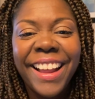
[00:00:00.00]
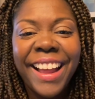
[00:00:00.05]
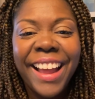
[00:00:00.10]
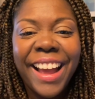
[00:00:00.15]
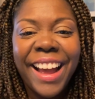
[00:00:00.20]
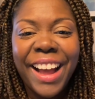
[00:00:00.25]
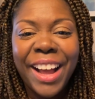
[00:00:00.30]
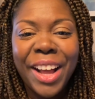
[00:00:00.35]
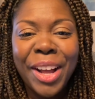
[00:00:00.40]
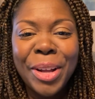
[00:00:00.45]

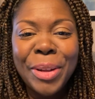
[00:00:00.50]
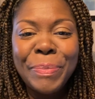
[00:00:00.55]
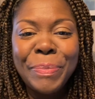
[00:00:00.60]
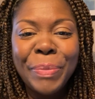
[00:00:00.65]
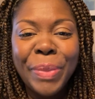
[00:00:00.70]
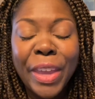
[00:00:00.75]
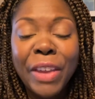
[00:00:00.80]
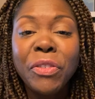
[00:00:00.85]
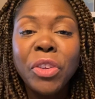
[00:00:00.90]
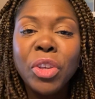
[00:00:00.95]

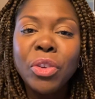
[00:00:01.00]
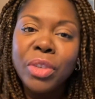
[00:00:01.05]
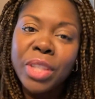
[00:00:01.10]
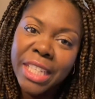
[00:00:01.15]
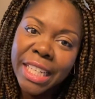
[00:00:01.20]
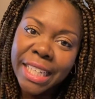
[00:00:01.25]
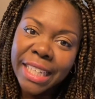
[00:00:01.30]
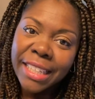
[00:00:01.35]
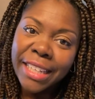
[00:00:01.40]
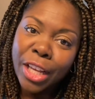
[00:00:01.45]
If you
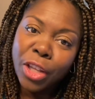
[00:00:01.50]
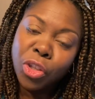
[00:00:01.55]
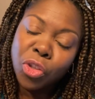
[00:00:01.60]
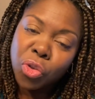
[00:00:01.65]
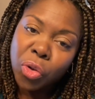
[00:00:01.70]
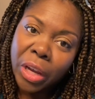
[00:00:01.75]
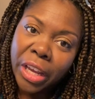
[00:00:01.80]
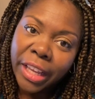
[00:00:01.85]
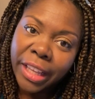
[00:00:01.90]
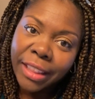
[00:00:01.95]
did
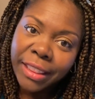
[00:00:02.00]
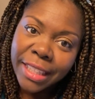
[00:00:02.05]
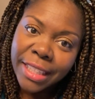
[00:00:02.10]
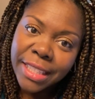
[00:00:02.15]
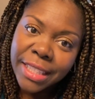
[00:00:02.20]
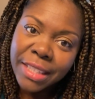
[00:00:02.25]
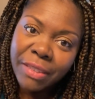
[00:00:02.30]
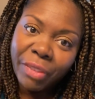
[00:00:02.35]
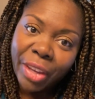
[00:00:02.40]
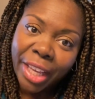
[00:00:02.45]
enjoy
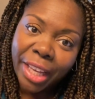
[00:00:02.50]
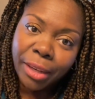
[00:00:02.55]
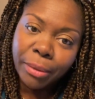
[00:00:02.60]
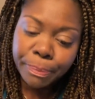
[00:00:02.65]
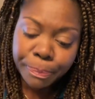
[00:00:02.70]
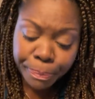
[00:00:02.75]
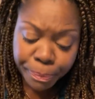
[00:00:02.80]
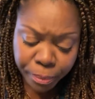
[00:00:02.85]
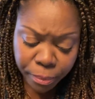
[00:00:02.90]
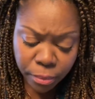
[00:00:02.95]
this vid,
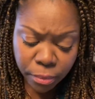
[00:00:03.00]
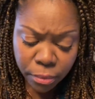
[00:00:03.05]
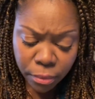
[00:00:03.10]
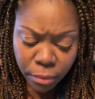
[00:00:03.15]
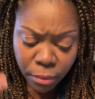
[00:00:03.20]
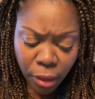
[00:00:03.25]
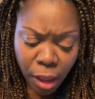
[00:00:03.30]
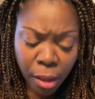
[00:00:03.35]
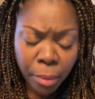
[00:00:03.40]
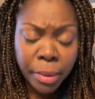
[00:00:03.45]

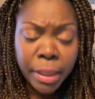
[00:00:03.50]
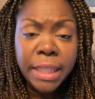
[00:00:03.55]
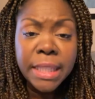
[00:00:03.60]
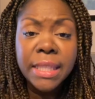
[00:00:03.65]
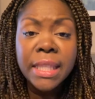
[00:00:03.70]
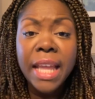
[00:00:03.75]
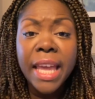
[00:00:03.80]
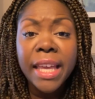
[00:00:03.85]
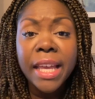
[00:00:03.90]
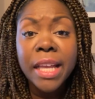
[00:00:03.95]
please
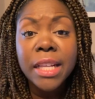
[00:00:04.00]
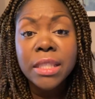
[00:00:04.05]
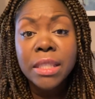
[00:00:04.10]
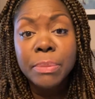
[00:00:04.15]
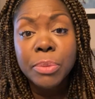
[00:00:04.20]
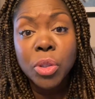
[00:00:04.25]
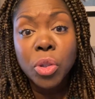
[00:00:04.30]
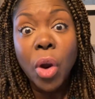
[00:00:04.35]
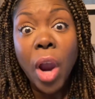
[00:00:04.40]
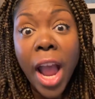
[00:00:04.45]
like and
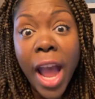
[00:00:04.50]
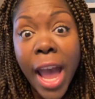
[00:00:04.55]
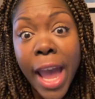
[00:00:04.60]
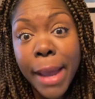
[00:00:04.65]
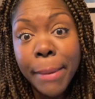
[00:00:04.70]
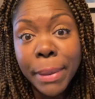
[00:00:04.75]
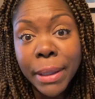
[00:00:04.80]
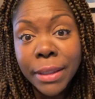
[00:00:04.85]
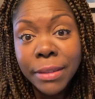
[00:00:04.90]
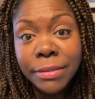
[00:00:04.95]

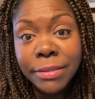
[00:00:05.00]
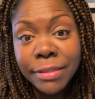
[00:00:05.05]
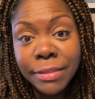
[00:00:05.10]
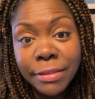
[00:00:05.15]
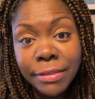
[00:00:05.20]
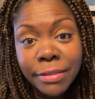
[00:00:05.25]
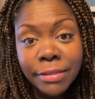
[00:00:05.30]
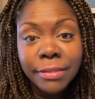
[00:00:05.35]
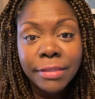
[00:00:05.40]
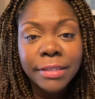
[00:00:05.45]
subscribe.
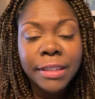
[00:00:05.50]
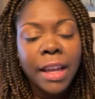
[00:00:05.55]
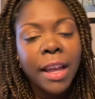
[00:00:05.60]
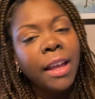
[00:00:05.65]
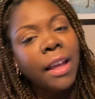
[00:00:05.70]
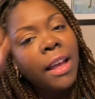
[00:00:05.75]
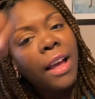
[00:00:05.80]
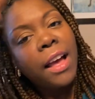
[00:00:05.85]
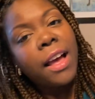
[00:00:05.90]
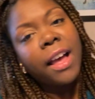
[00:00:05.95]

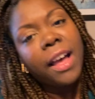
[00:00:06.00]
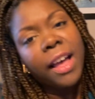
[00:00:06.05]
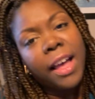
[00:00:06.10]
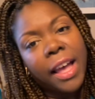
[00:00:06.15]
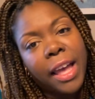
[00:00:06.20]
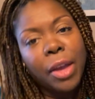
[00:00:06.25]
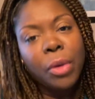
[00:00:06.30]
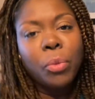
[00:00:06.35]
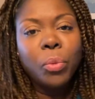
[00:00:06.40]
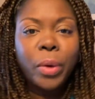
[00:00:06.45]

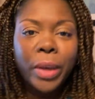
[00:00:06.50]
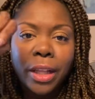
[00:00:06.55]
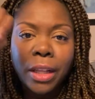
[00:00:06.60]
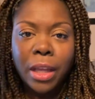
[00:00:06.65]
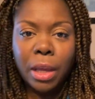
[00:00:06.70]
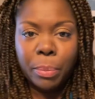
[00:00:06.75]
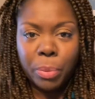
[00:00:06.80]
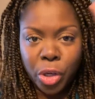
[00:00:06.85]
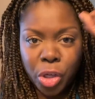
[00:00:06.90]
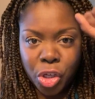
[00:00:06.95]
I will
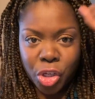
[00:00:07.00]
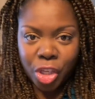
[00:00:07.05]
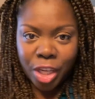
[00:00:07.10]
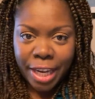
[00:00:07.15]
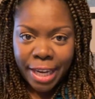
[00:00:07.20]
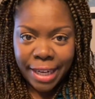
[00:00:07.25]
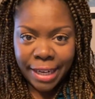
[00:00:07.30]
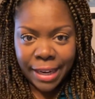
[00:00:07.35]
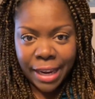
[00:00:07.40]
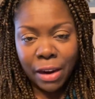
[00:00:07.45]

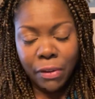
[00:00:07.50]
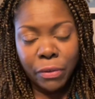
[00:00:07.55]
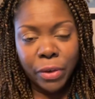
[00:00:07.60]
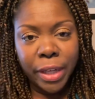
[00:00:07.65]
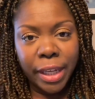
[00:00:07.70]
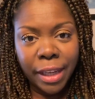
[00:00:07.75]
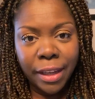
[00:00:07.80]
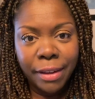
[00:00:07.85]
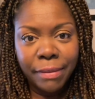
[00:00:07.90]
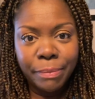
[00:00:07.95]
appreciate
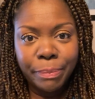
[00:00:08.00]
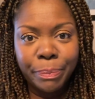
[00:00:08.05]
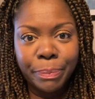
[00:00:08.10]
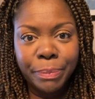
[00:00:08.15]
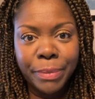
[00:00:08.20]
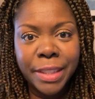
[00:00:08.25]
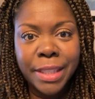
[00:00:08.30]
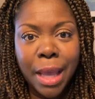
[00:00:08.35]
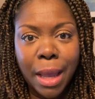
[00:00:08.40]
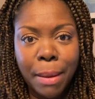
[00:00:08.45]
every
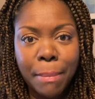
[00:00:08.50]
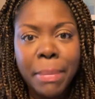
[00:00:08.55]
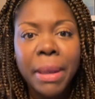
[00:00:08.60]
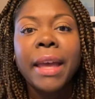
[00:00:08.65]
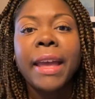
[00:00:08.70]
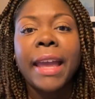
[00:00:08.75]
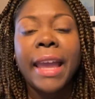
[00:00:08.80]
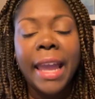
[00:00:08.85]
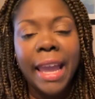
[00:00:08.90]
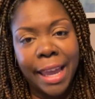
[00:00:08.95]
sub
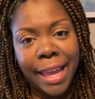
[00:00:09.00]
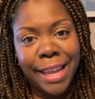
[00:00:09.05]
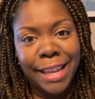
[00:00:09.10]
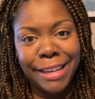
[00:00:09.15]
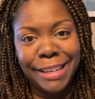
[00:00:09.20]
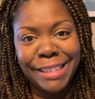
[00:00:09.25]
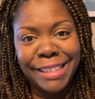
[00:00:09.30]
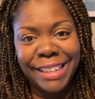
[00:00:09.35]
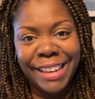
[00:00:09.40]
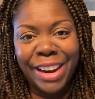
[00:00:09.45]

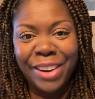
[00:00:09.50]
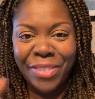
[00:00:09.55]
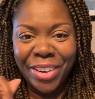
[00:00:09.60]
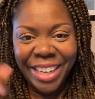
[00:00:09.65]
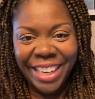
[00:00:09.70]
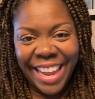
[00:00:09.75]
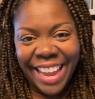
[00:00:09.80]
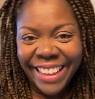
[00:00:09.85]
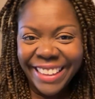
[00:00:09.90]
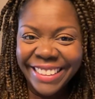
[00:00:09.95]
and every
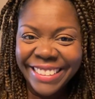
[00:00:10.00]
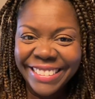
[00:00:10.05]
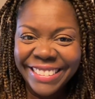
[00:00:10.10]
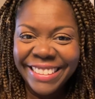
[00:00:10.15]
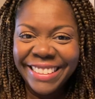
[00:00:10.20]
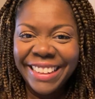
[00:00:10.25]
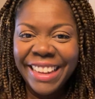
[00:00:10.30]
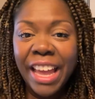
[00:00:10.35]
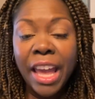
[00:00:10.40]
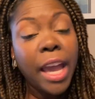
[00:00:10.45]
like.
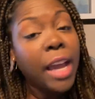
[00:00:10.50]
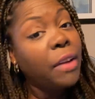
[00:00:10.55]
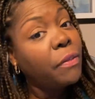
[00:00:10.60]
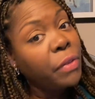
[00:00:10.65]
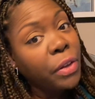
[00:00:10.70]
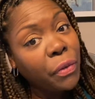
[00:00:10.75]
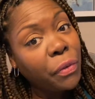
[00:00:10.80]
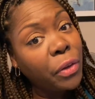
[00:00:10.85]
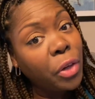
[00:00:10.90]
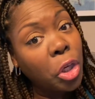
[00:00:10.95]
And
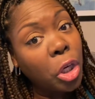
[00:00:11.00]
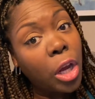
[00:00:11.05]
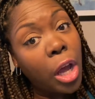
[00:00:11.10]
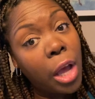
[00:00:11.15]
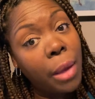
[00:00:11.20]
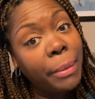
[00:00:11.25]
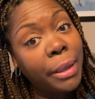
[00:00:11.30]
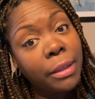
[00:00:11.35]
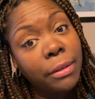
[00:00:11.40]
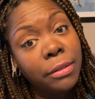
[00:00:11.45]
feel free to
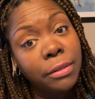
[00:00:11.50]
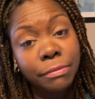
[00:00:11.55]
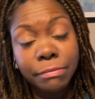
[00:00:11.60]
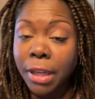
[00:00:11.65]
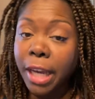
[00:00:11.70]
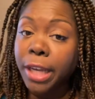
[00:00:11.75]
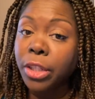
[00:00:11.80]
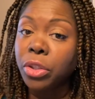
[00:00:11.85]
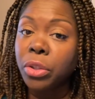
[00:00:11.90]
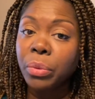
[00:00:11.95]
comment.
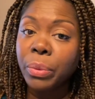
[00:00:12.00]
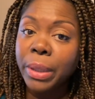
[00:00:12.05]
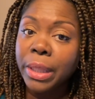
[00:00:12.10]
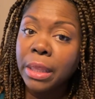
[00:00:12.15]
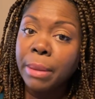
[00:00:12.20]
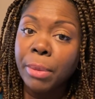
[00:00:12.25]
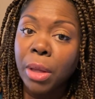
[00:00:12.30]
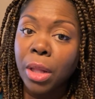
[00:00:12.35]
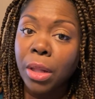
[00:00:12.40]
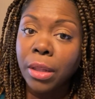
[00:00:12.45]
I do read
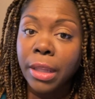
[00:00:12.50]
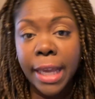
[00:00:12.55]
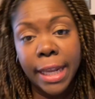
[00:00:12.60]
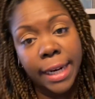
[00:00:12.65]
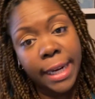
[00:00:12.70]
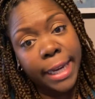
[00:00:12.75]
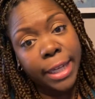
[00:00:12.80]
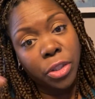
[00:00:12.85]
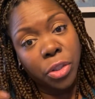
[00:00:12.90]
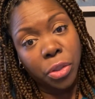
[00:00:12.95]
them all and
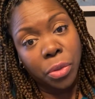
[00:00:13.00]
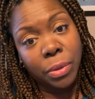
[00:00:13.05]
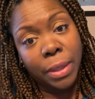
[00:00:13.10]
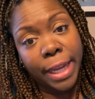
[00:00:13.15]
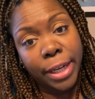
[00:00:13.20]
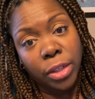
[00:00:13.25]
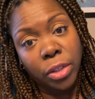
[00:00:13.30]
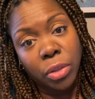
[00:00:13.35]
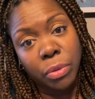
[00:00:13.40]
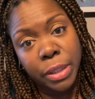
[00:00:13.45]
I do
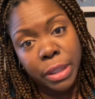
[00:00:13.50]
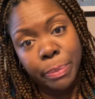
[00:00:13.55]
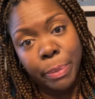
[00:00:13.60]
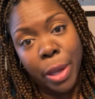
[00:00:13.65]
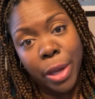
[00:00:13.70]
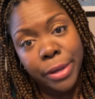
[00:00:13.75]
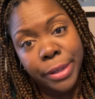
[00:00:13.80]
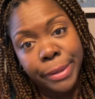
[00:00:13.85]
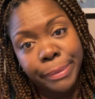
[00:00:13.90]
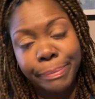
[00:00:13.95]
like to
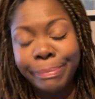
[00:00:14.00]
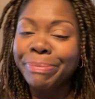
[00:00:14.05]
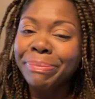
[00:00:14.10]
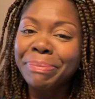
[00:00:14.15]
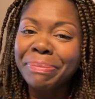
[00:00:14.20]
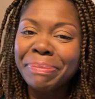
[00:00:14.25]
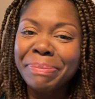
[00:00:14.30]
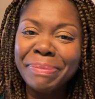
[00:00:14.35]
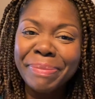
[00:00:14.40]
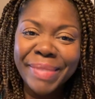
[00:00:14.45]
respond.
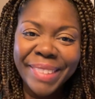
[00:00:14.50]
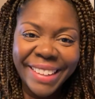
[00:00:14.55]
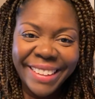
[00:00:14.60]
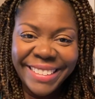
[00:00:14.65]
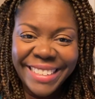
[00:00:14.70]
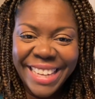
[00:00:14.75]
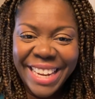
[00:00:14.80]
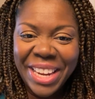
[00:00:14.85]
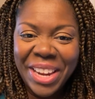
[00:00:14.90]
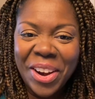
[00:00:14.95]

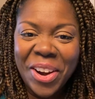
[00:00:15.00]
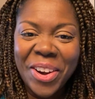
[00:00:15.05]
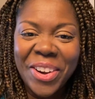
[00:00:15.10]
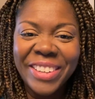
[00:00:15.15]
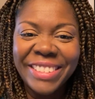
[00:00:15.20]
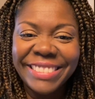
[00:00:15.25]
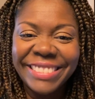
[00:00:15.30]
Take care.